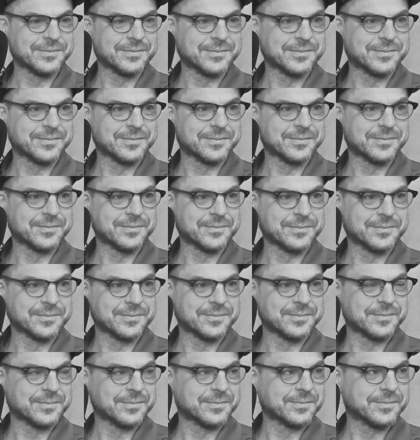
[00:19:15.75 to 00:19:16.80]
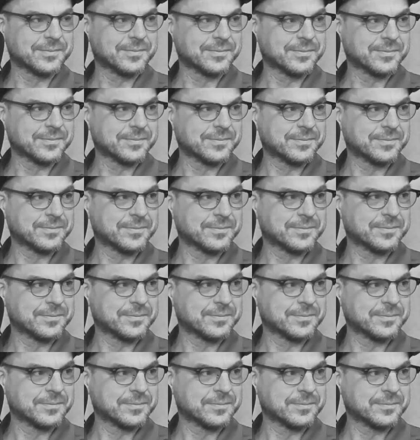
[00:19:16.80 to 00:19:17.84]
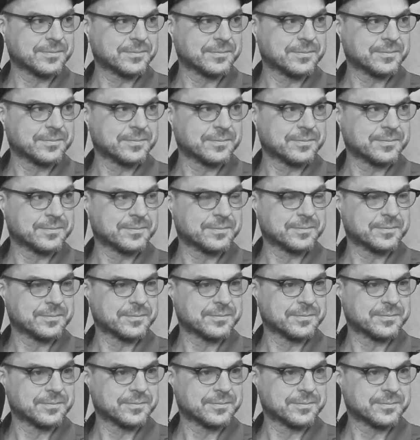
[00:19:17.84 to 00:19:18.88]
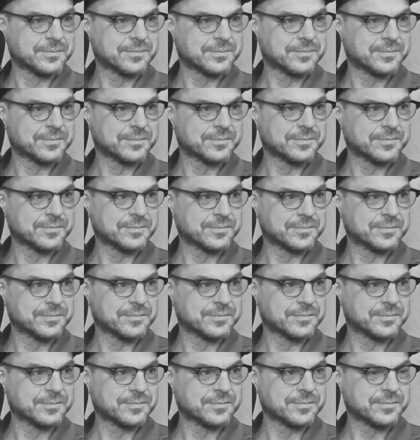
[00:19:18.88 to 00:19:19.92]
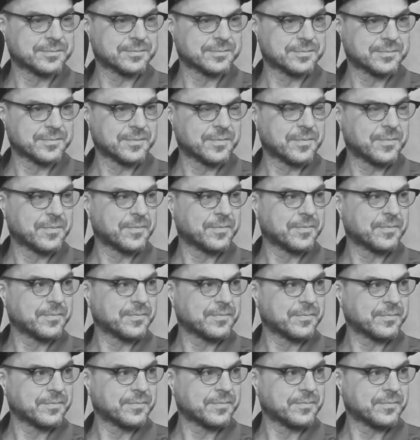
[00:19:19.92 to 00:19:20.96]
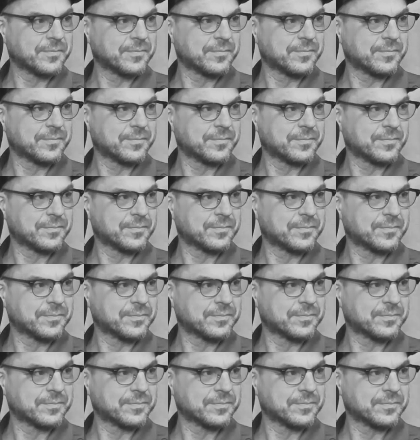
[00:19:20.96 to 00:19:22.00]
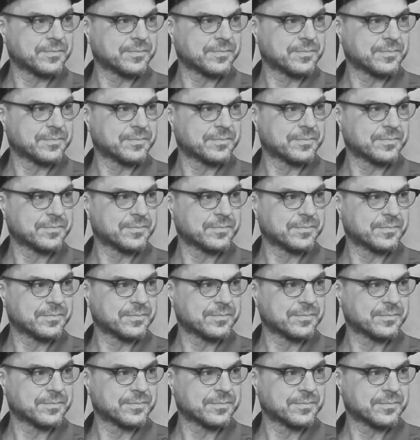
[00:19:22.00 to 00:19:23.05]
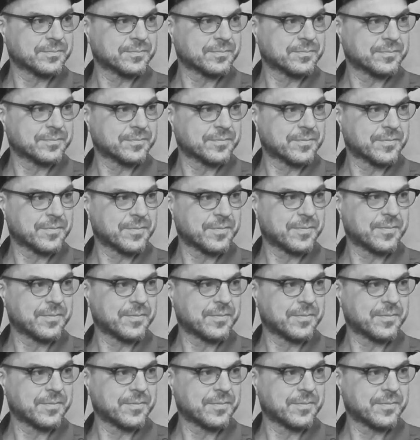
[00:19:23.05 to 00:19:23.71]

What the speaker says: (not speaking)